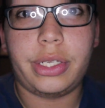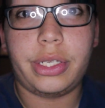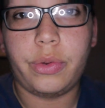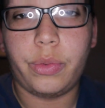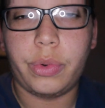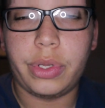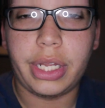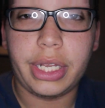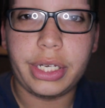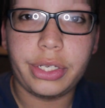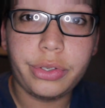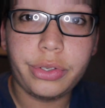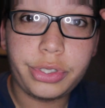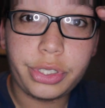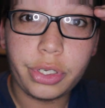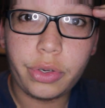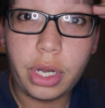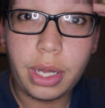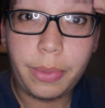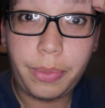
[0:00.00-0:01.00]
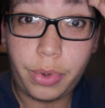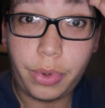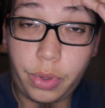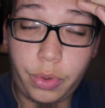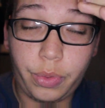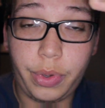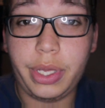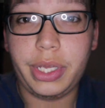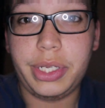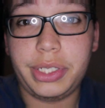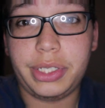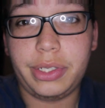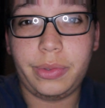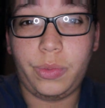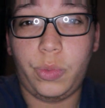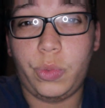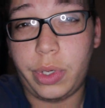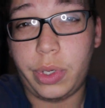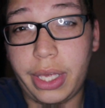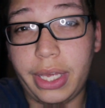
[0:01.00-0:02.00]
when they do show up,
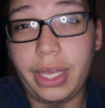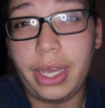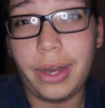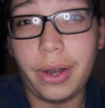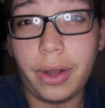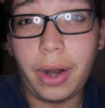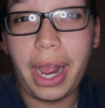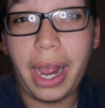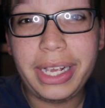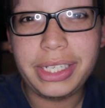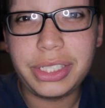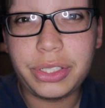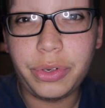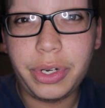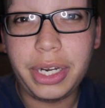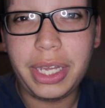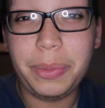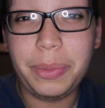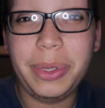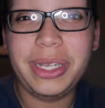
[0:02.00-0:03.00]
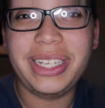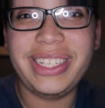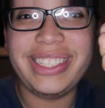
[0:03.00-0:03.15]
we'll get our ice cream.